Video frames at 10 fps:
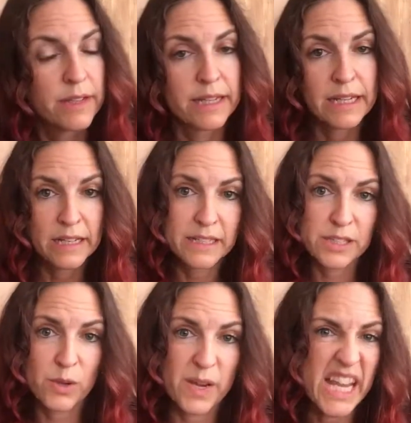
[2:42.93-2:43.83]
England is
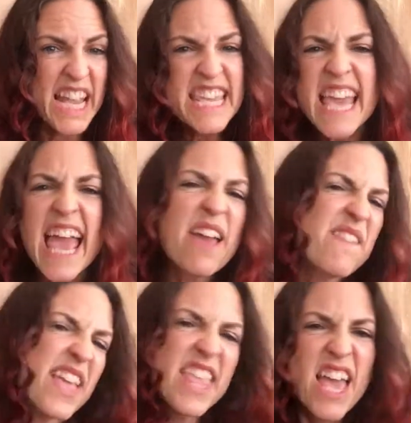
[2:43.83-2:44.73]
going,
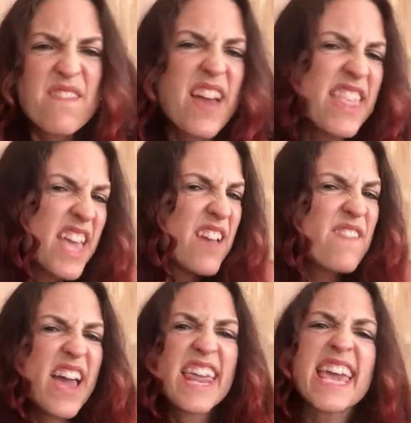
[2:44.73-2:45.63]
yeah,
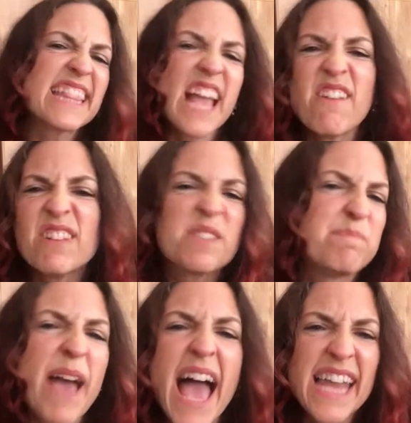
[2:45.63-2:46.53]
but Hitler was
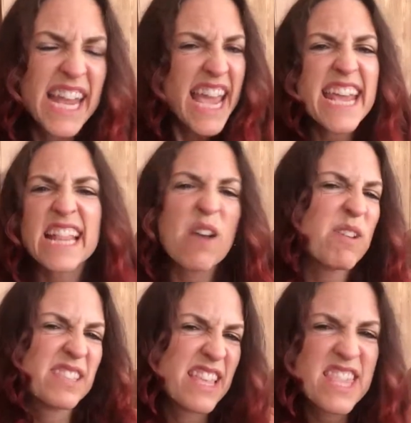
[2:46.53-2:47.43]
bad. Hitler
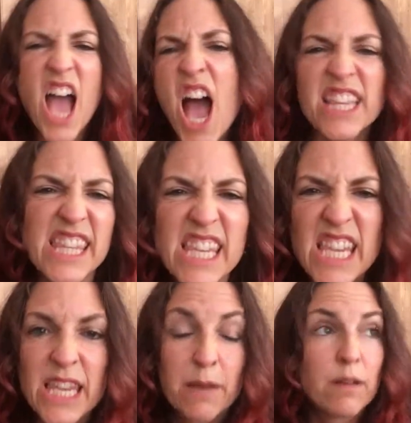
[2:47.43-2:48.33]
was a
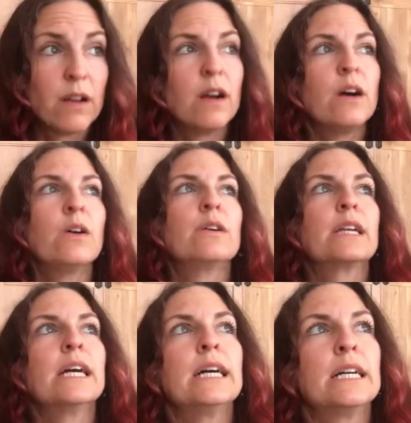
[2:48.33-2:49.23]
Nazi. Oh,
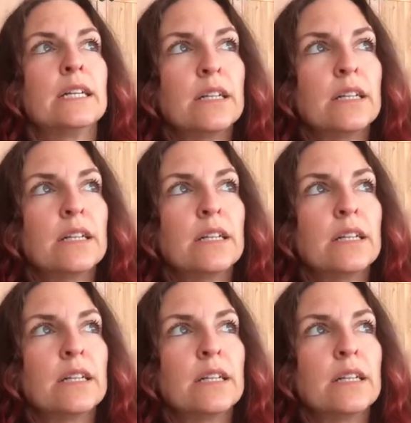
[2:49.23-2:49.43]
yeah.